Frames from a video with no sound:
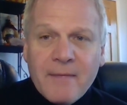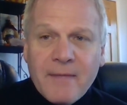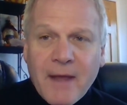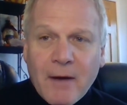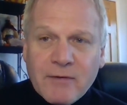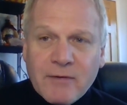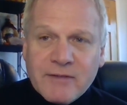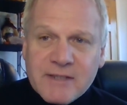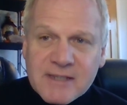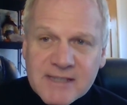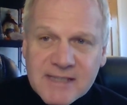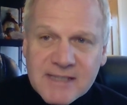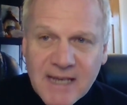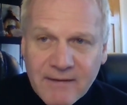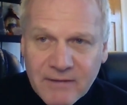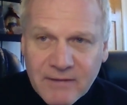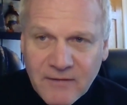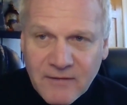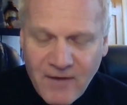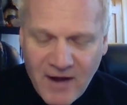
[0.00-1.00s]
That was a
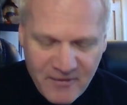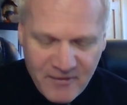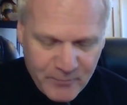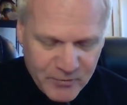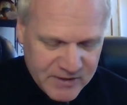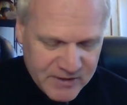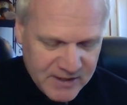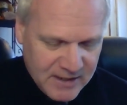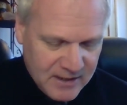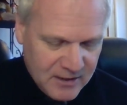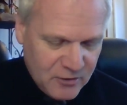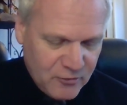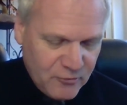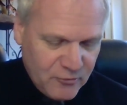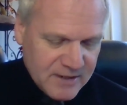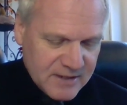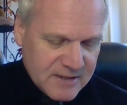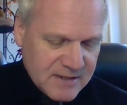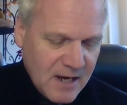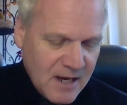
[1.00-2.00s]
75%
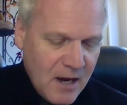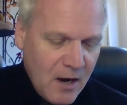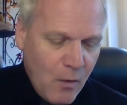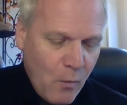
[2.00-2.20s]
increase.